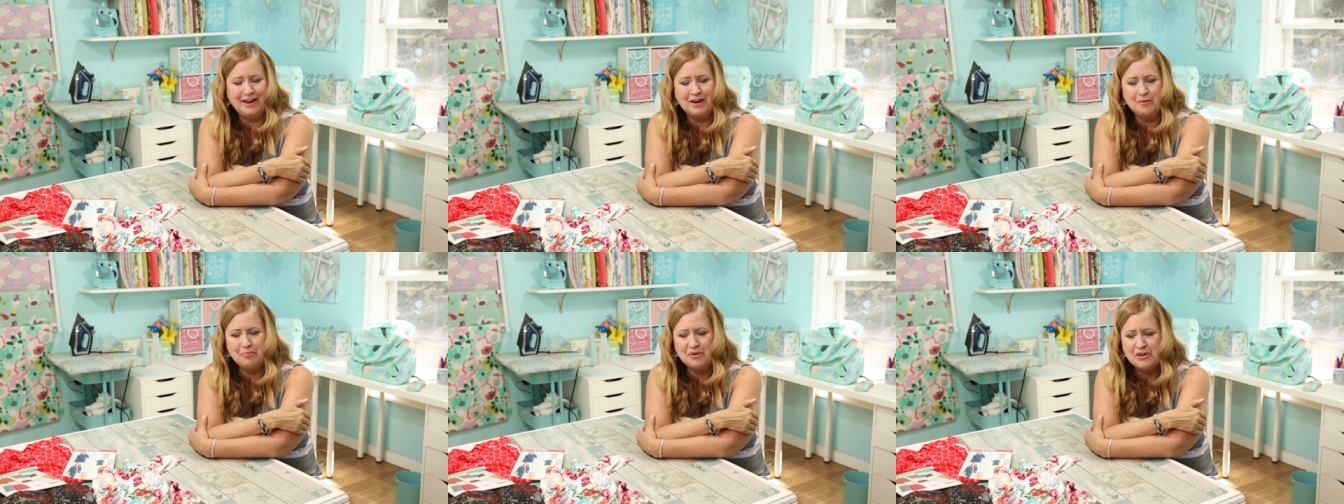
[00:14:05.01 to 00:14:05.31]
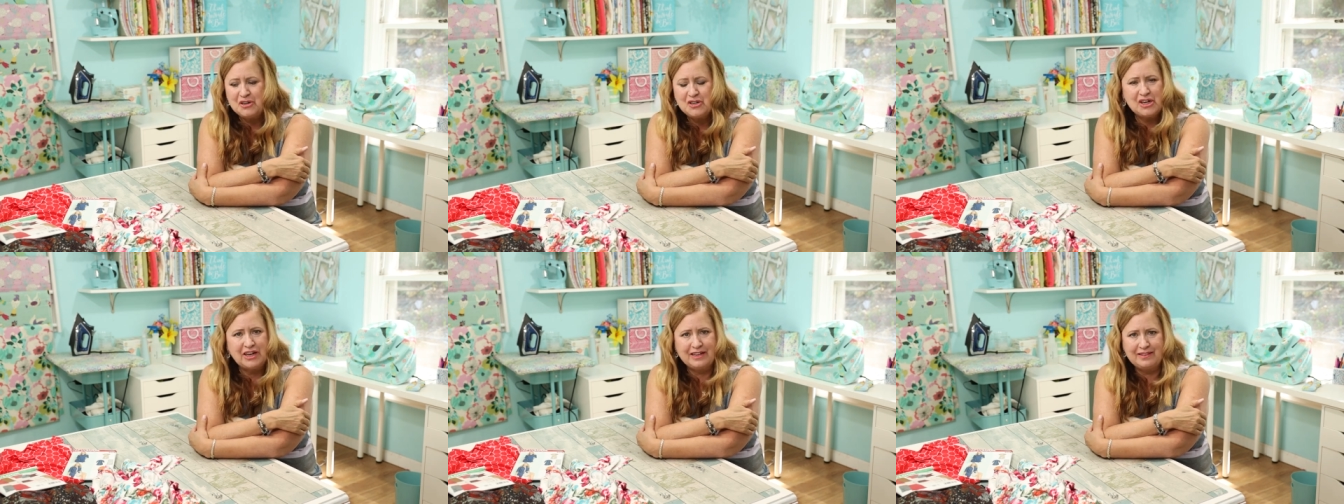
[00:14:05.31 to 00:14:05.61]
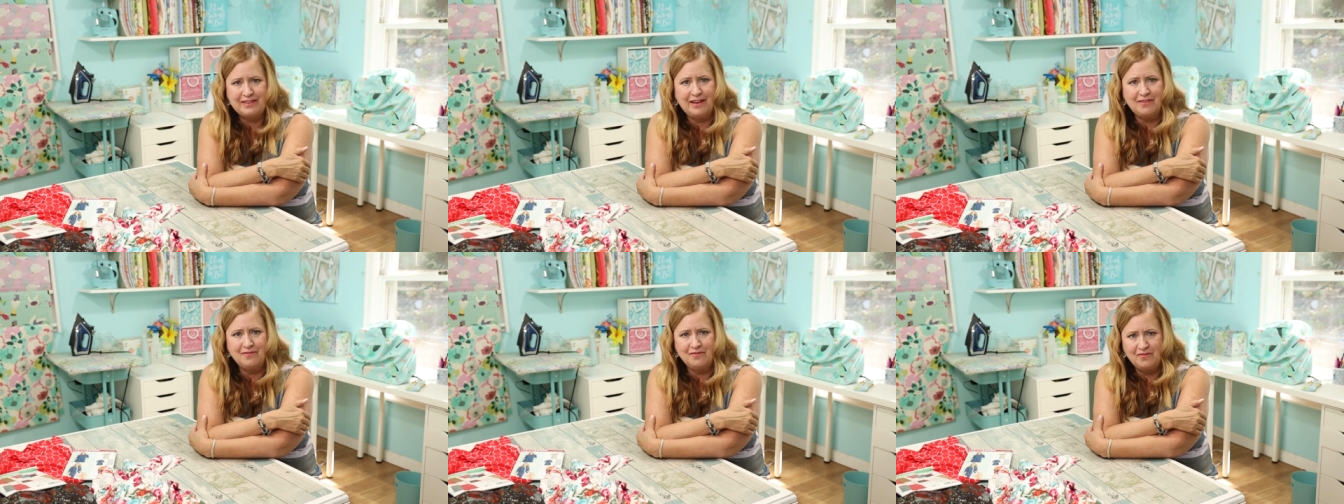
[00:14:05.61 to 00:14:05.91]
I
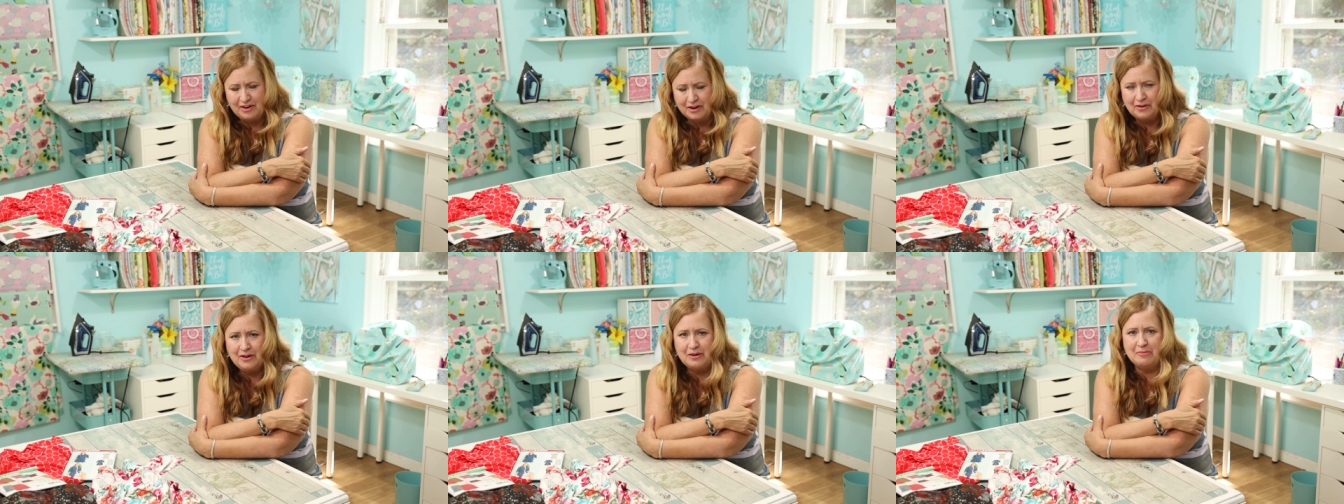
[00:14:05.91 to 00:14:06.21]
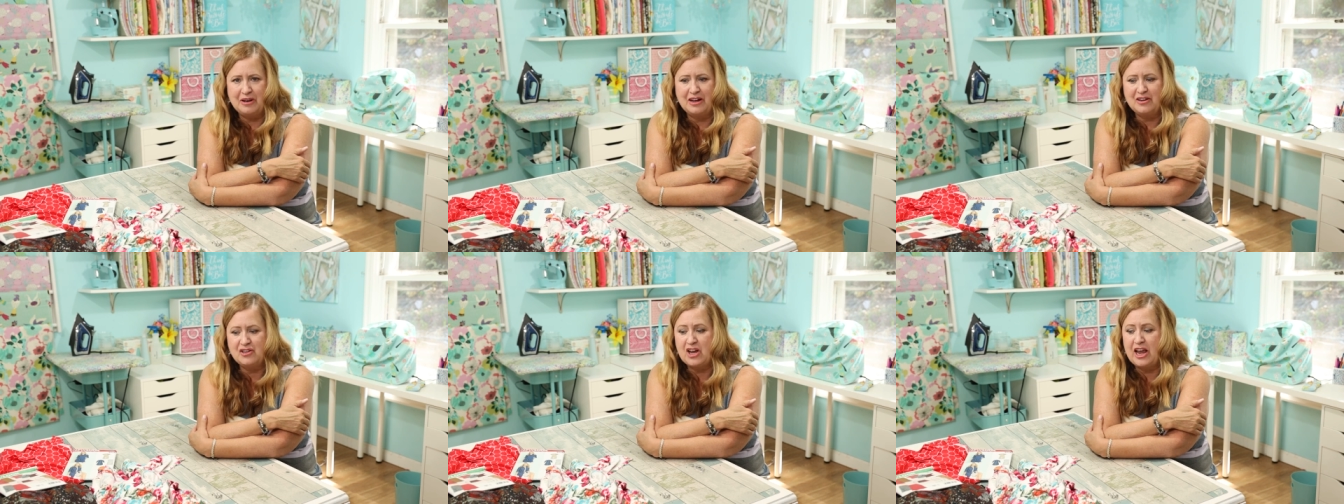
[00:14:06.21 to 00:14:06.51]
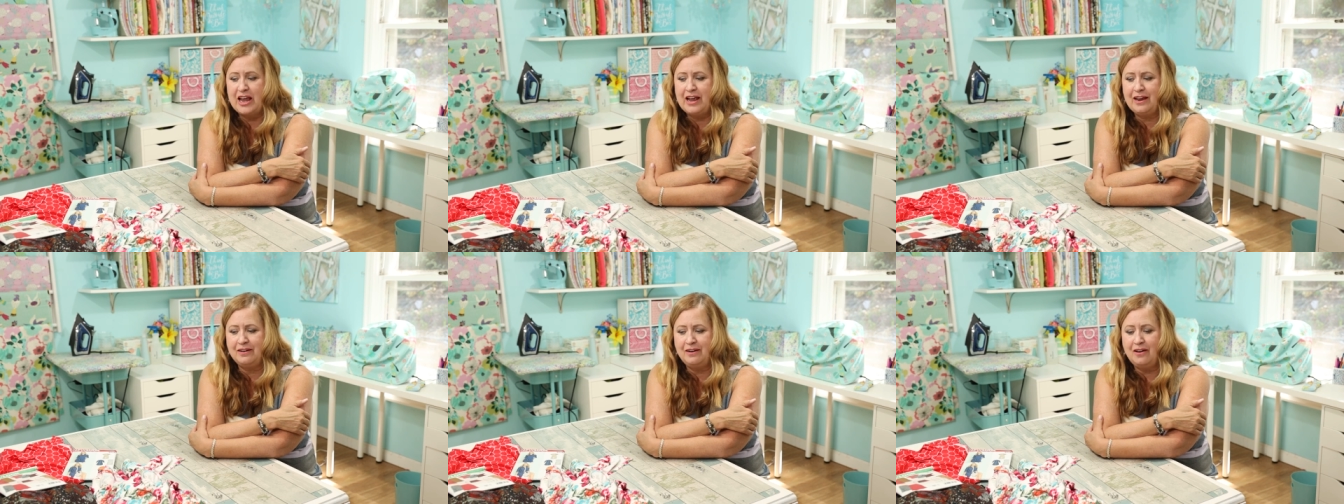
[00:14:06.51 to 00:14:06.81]
appreciate that very much.
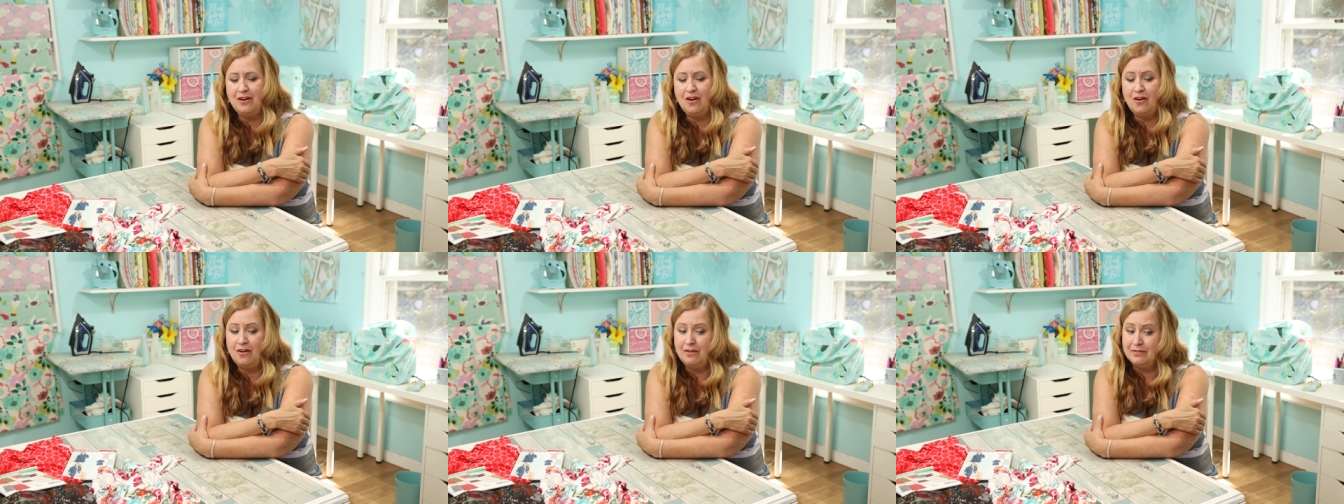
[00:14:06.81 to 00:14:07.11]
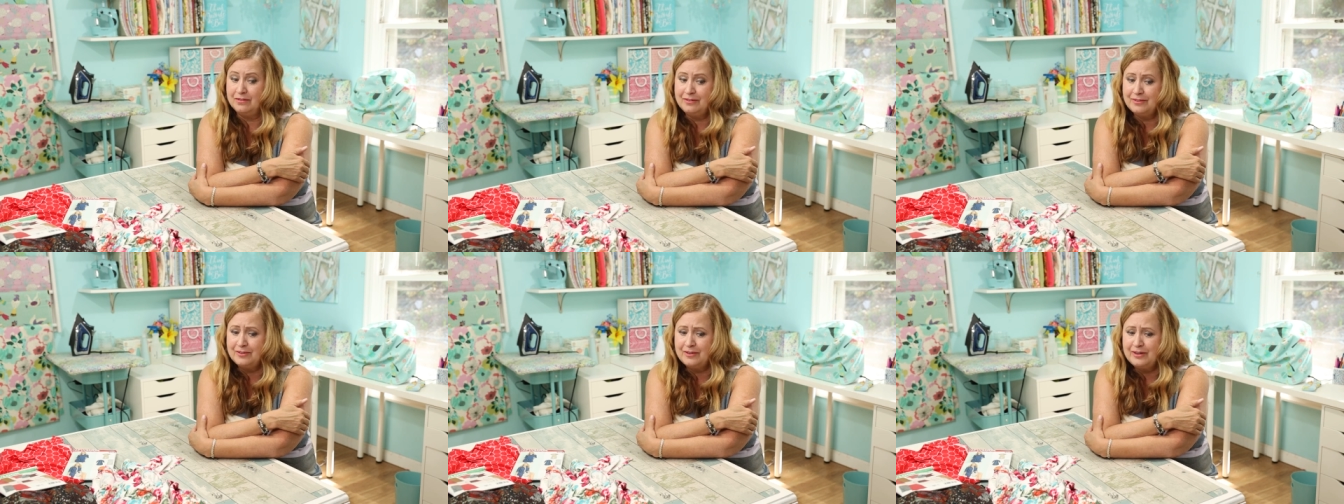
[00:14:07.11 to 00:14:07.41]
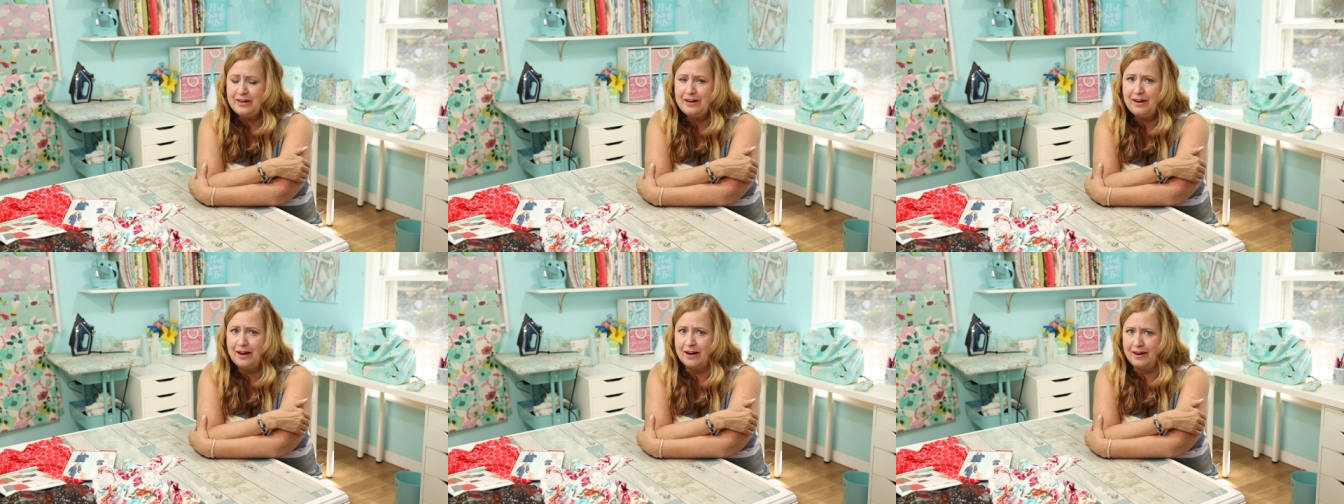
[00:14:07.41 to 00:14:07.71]
And
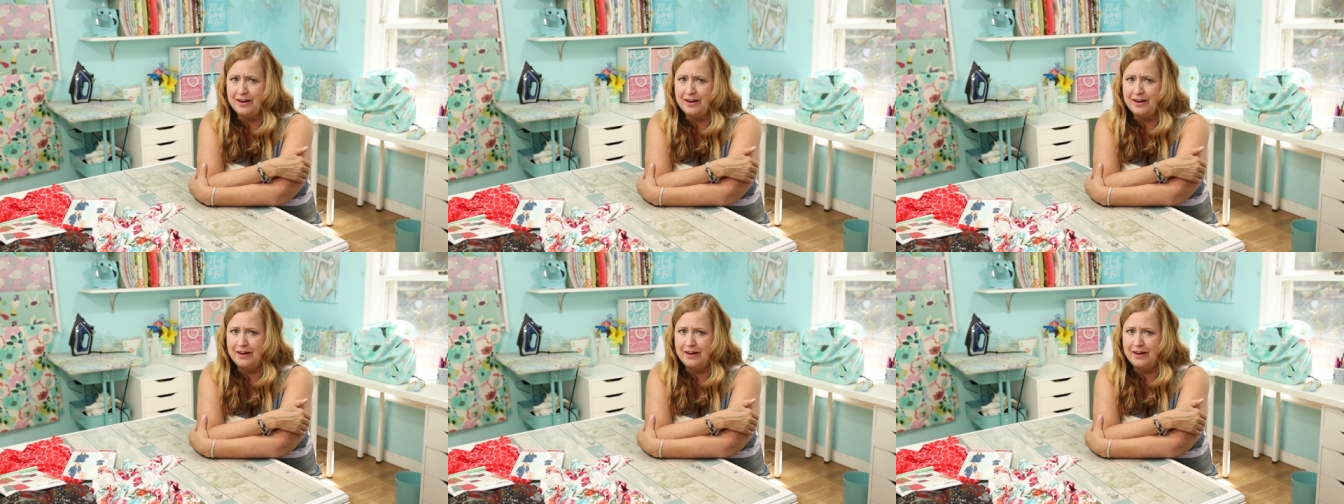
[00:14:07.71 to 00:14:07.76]
honestly,